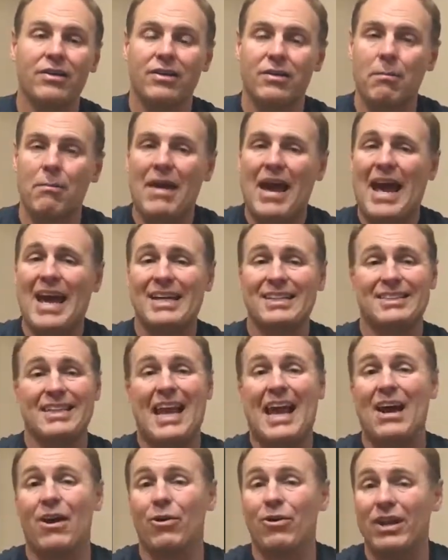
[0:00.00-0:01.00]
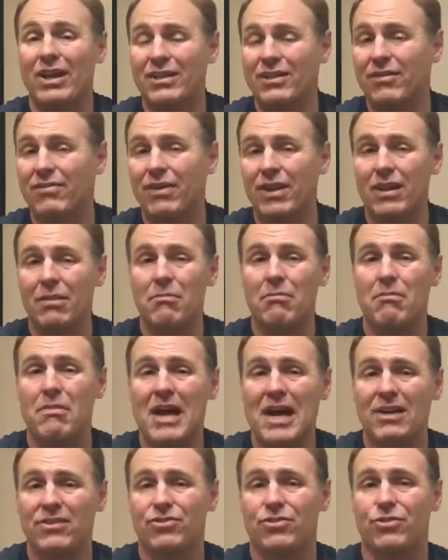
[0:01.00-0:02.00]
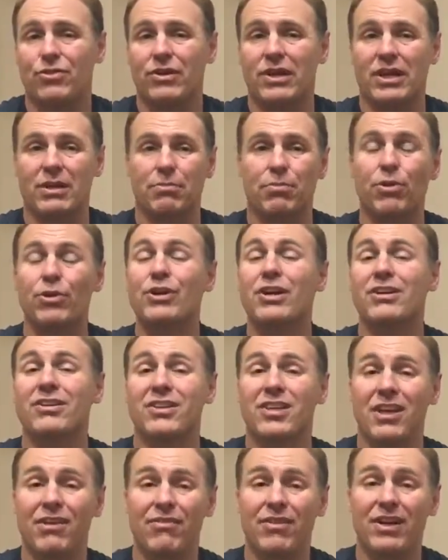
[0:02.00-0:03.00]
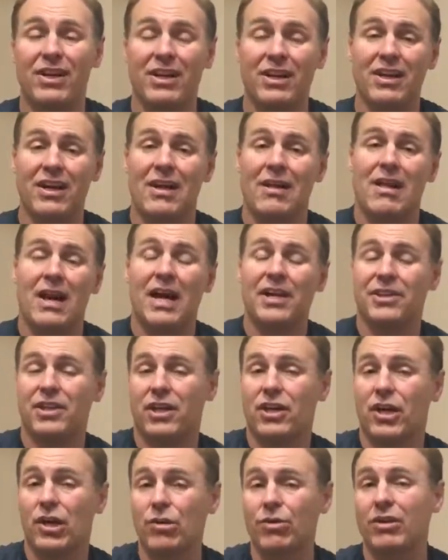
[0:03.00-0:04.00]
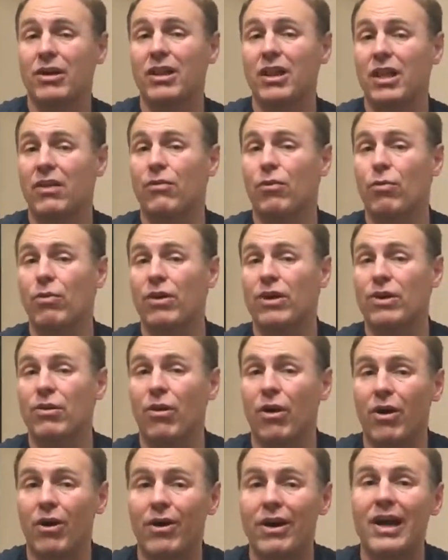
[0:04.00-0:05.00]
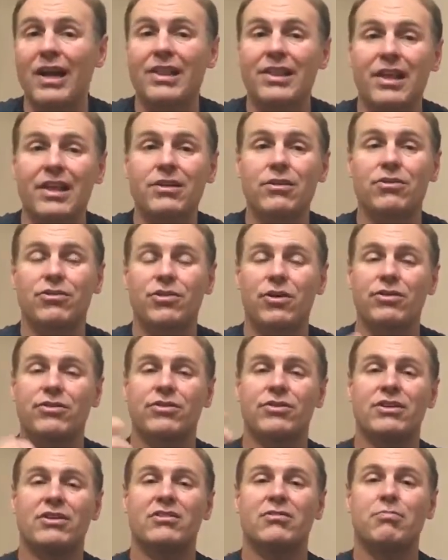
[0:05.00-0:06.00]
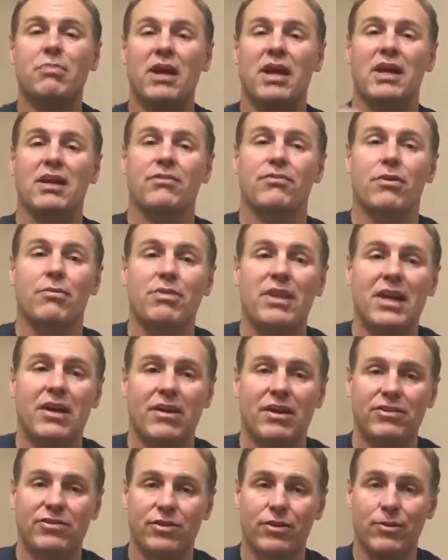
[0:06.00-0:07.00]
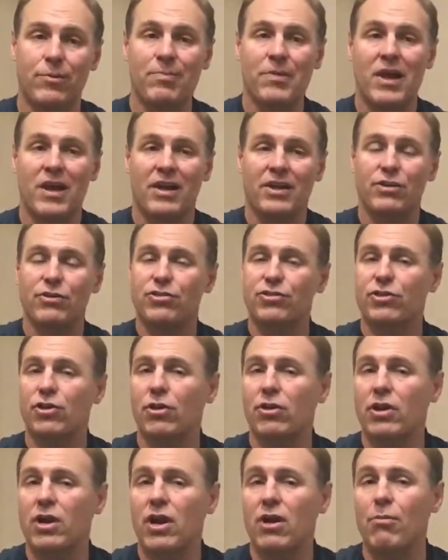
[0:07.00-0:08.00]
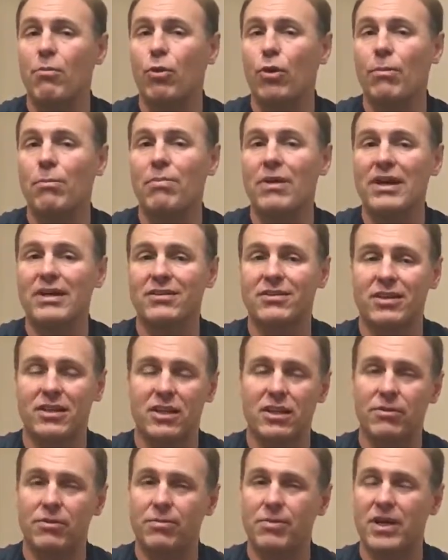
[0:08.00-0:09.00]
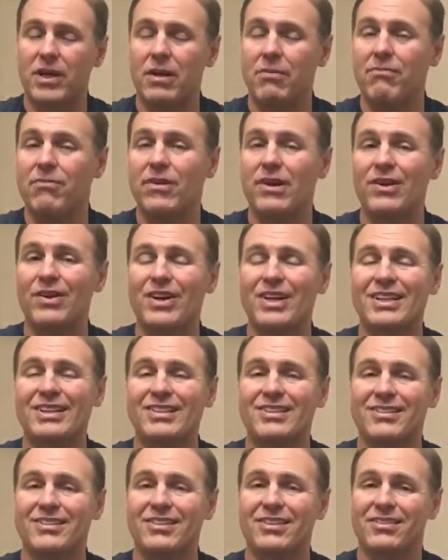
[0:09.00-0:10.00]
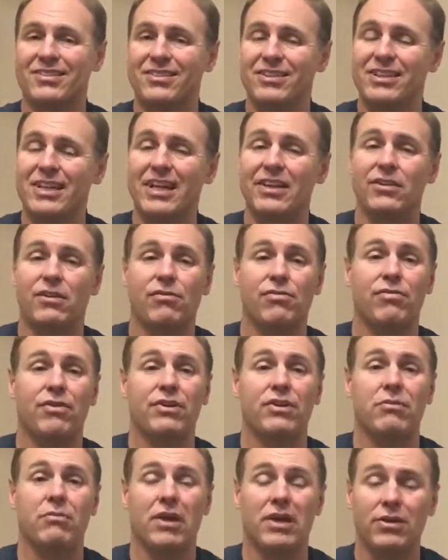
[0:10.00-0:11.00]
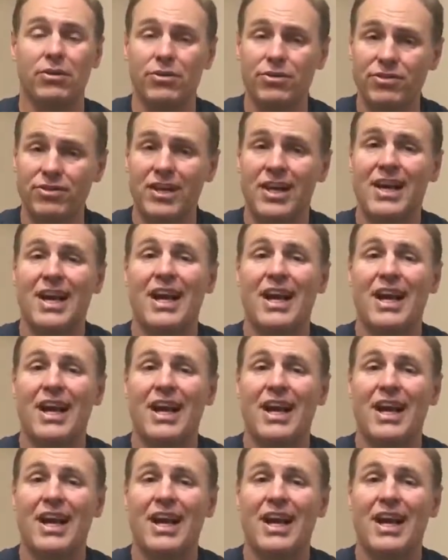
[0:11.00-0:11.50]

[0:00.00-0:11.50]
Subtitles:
max out and develop mastery and productivity at the current level where you are, and then you start to expand from there. And so you start out more basic, you become very consistent at the fundamentals,